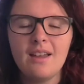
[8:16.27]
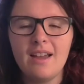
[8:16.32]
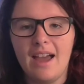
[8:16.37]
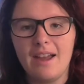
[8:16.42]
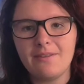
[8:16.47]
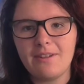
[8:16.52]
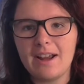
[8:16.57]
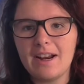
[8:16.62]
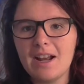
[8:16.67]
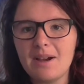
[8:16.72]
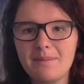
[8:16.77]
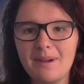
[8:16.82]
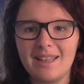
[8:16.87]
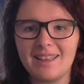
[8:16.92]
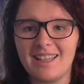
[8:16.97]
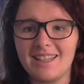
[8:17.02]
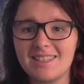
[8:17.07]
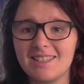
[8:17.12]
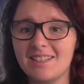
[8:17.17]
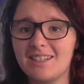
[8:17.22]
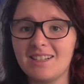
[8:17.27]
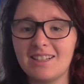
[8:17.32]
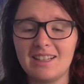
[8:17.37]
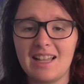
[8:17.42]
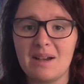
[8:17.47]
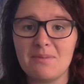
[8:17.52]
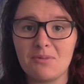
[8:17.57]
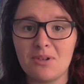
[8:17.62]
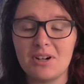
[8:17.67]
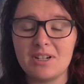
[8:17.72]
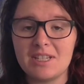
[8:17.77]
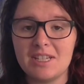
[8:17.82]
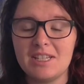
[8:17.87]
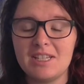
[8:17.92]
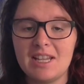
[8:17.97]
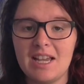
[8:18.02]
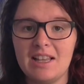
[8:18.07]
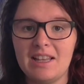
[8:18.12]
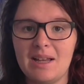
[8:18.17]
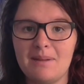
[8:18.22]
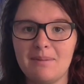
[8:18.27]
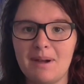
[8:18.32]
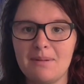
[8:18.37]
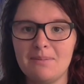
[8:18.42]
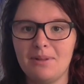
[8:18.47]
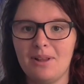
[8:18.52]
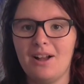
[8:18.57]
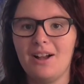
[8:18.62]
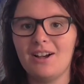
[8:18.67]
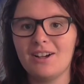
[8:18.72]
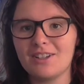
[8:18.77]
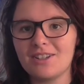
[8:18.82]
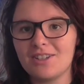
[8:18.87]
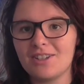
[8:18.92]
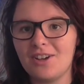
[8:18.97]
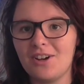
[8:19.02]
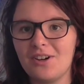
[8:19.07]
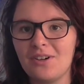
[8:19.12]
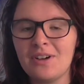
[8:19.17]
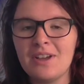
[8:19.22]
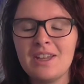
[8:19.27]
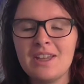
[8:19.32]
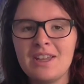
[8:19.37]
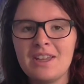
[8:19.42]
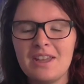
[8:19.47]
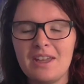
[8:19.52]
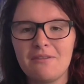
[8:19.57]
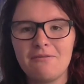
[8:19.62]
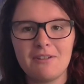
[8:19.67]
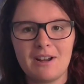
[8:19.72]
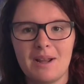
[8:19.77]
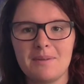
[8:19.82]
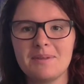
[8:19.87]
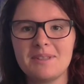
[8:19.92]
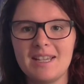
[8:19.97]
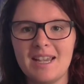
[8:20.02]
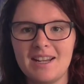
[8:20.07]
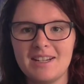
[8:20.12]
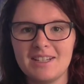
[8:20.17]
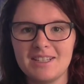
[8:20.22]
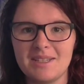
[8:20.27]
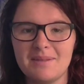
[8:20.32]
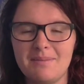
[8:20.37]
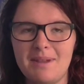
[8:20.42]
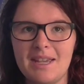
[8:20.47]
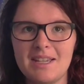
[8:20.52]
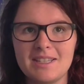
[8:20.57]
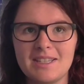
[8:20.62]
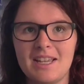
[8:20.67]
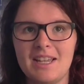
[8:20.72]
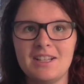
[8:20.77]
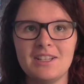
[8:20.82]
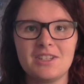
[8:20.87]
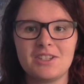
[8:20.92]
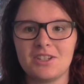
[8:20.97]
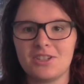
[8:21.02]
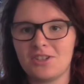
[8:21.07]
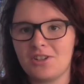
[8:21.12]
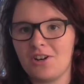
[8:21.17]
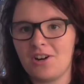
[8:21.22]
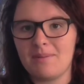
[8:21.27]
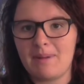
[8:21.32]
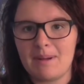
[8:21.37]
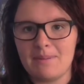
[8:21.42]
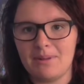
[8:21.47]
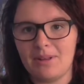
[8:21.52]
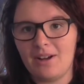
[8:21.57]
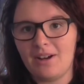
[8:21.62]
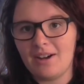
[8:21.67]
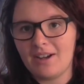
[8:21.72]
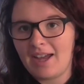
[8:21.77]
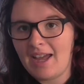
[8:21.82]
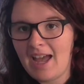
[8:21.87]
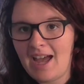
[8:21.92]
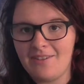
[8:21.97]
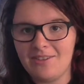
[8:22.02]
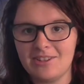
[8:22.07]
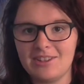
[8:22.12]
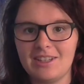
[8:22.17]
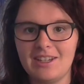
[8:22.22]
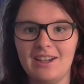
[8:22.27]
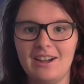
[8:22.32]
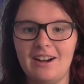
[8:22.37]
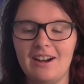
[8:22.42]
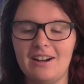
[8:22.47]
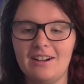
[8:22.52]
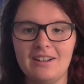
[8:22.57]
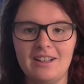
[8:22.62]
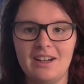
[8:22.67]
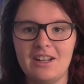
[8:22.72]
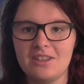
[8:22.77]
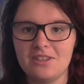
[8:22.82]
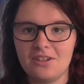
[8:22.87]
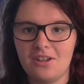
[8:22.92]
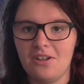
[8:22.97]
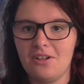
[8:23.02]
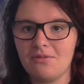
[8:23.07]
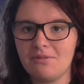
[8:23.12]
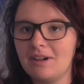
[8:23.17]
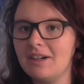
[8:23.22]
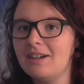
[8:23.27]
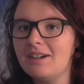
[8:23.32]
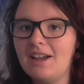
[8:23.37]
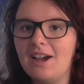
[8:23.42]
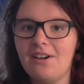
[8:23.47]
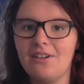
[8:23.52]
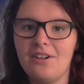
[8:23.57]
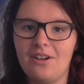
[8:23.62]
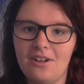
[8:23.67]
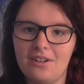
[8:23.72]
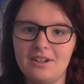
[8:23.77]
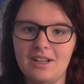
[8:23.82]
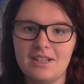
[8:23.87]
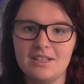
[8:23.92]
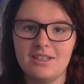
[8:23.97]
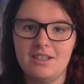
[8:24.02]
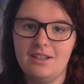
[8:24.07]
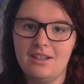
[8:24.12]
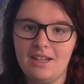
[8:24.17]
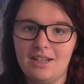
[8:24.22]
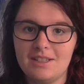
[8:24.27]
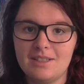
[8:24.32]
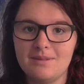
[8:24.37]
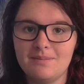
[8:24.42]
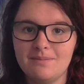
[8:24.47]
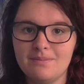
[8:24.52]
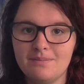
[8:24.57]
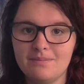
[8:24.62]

I write out my lesson in a lot more detail on my blog, so if what I'm saying doesn't make sense, just go to my blog, I have it there, and it's all written out, all nice and neat.